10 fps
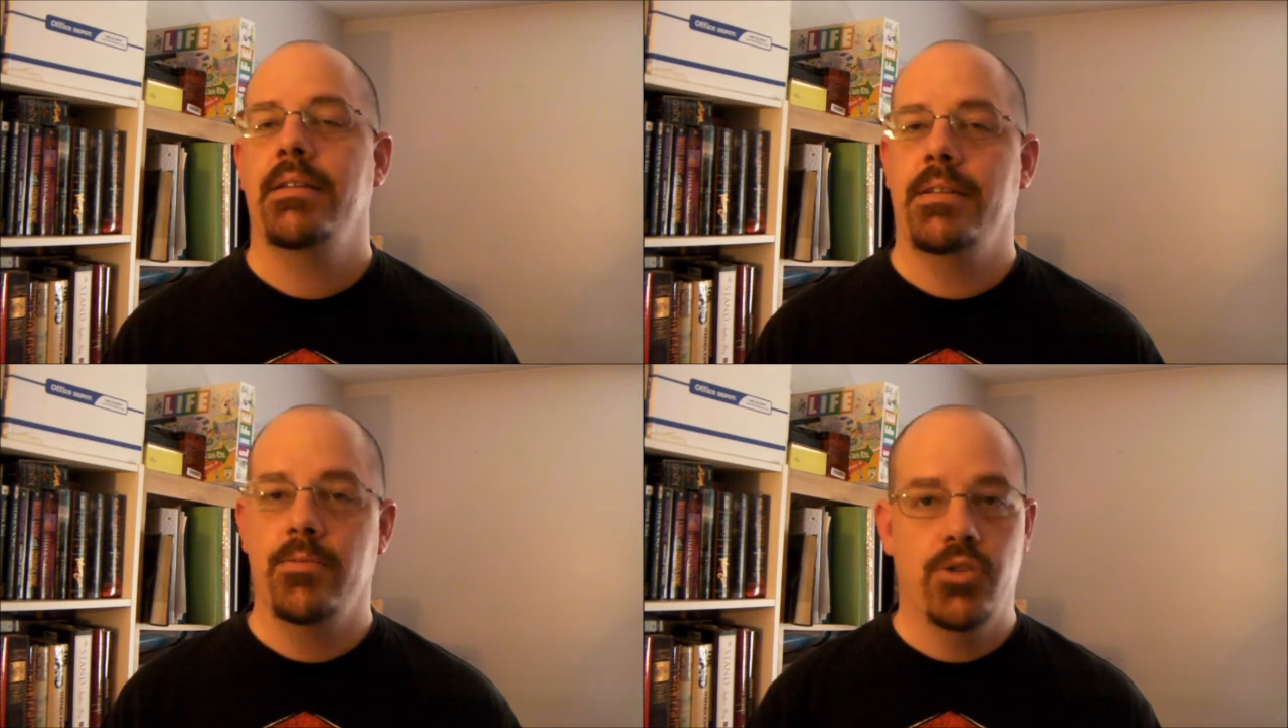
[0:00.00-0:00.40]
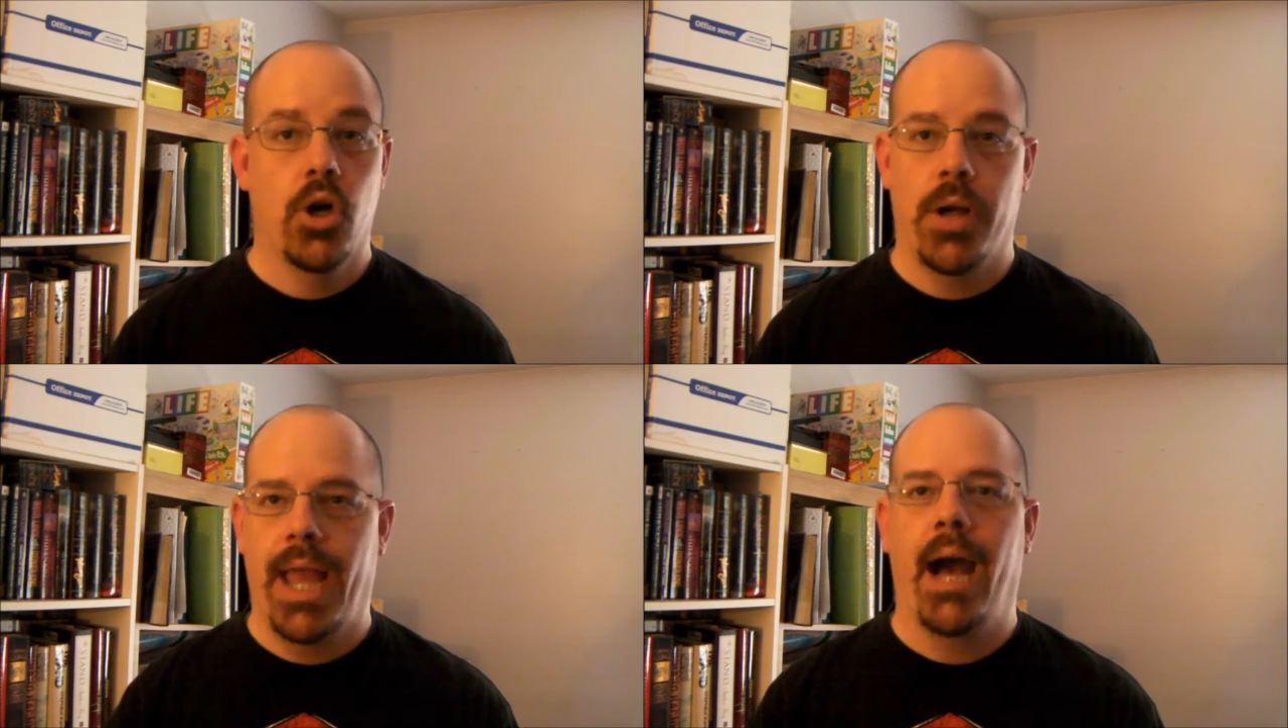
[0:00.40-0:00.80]
and
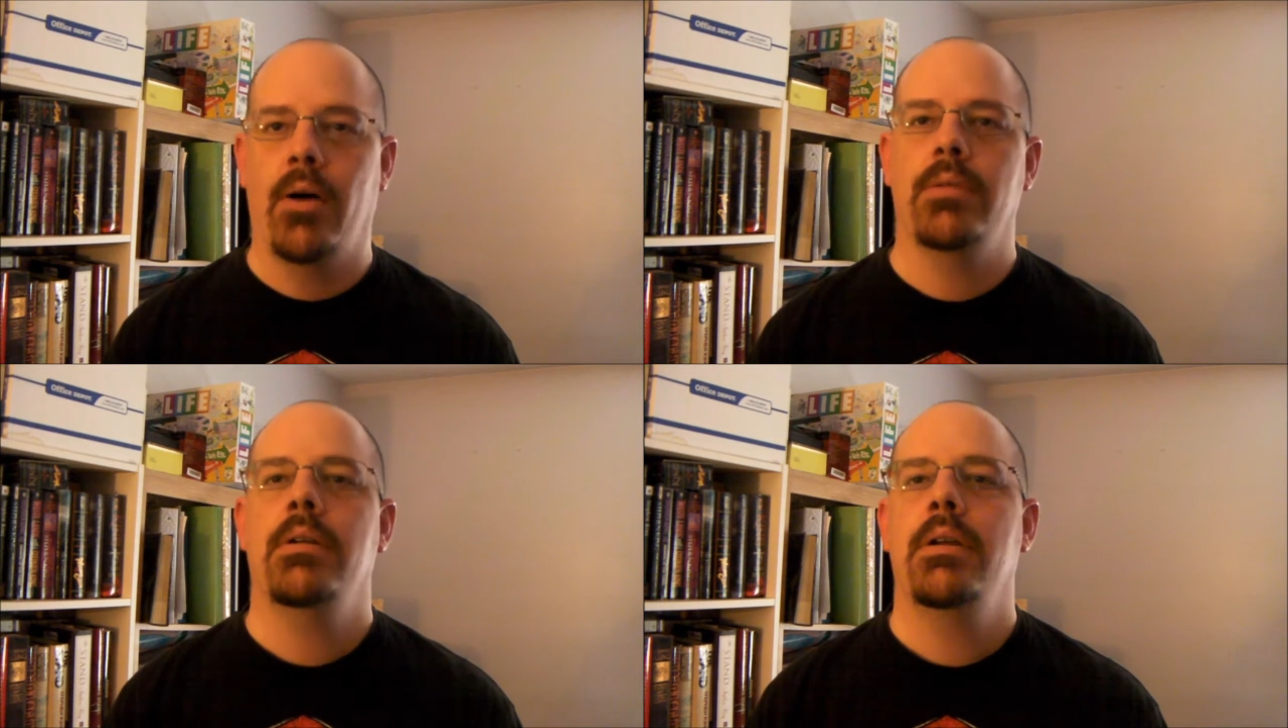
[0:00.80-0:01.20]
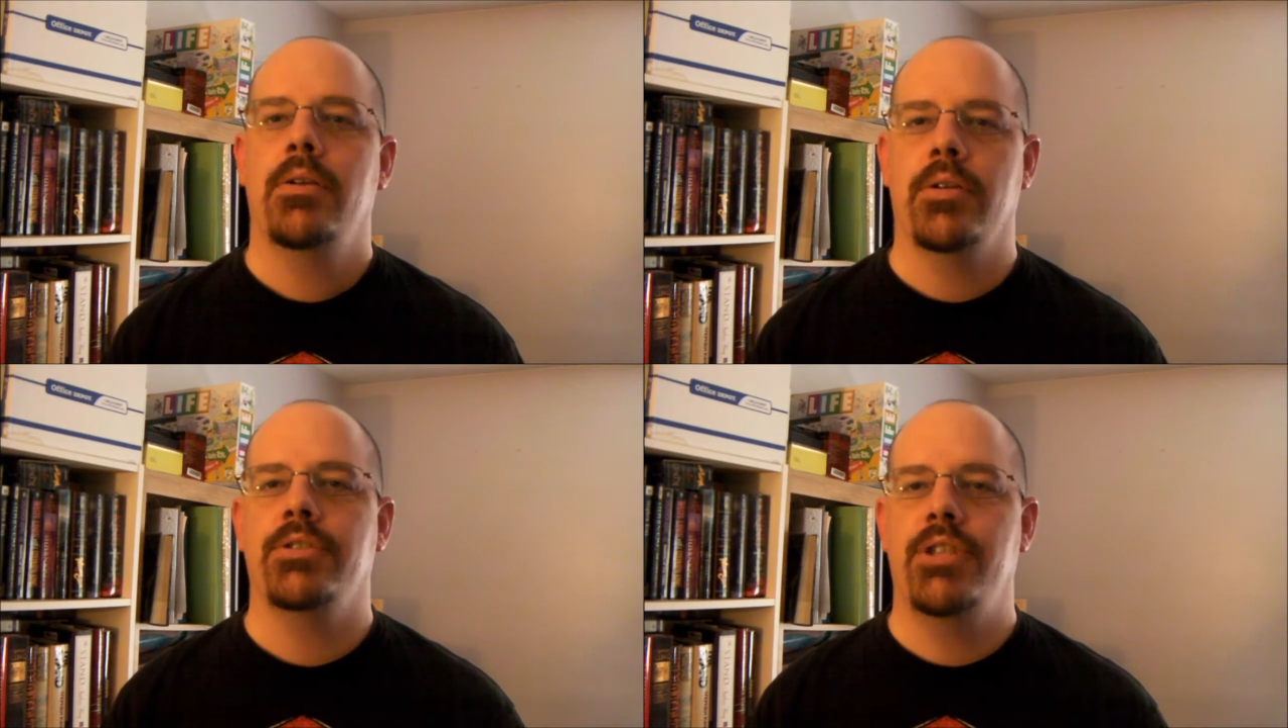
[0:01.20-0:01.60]
took out
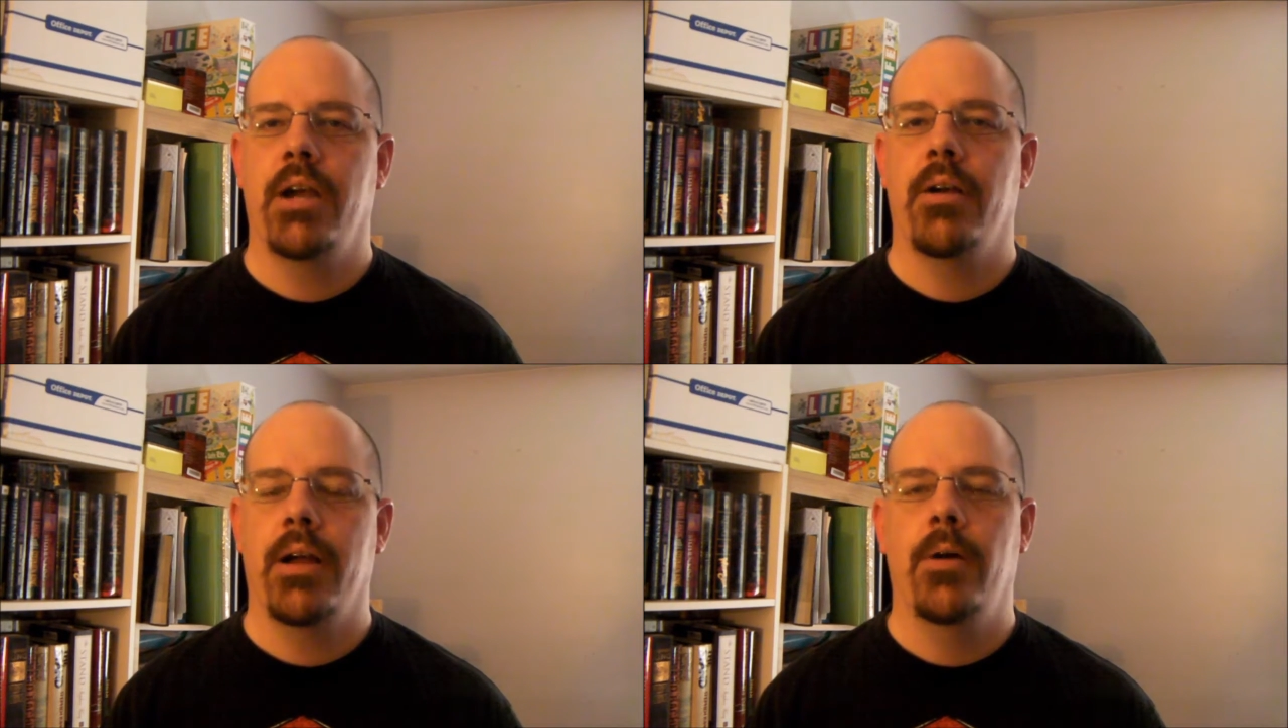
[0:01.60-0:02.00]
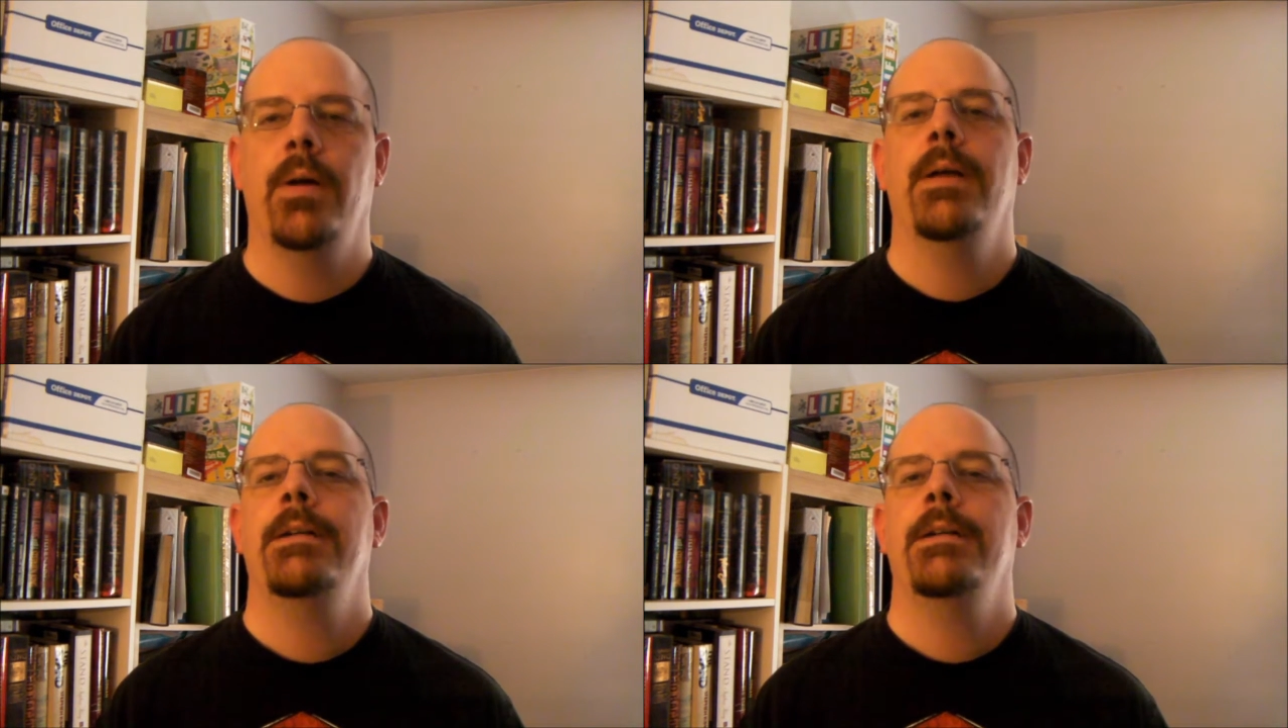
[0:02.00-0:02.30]
Chris Jericho.